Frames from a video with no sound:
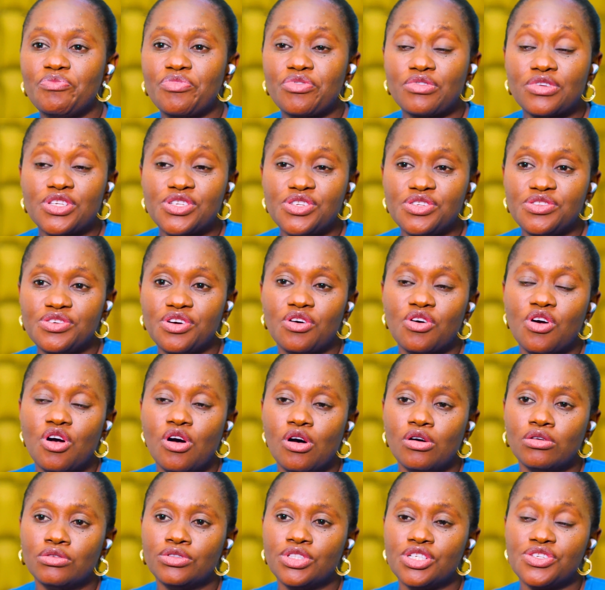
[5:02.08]
a procedure
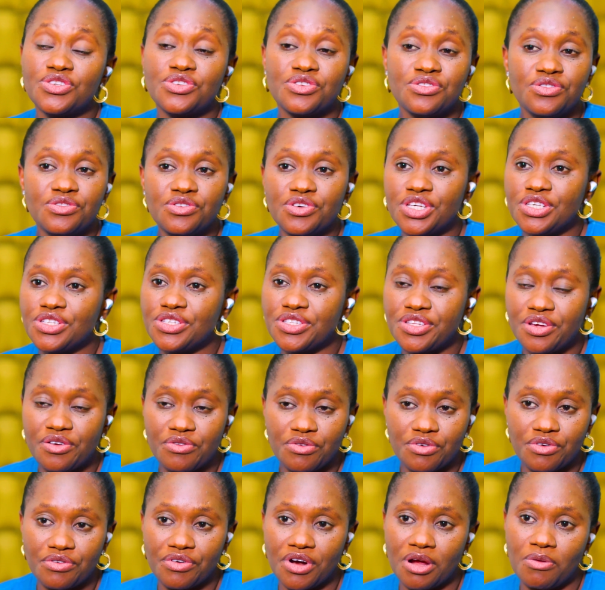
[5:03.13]
called the
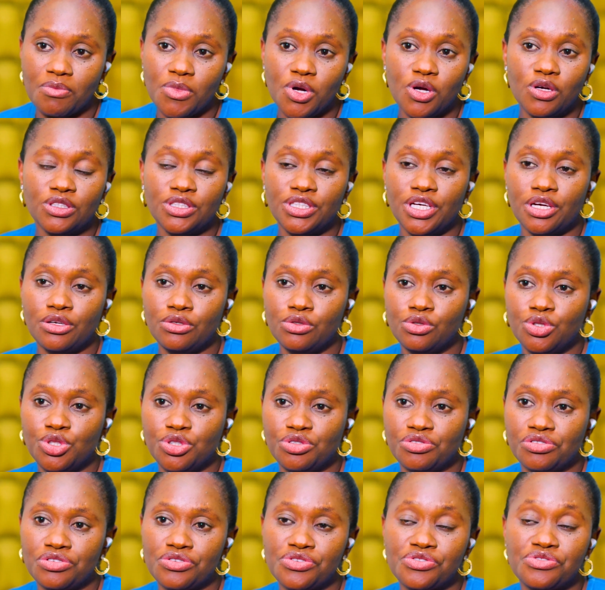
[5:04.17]
sonohysterogram on their
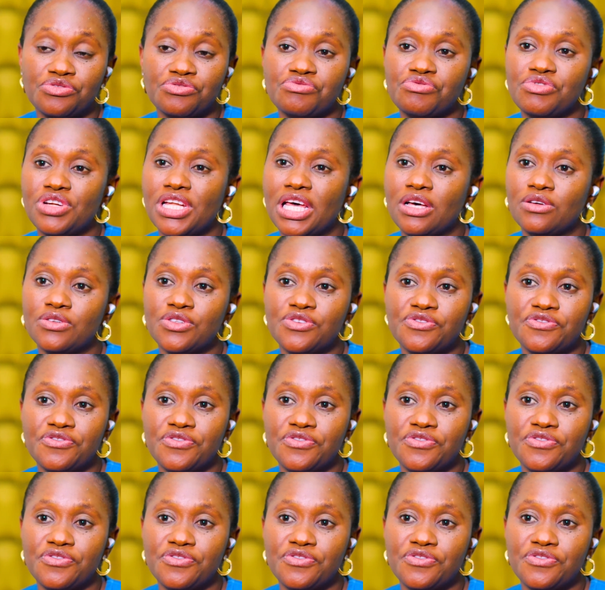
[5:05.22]
uterus to rule out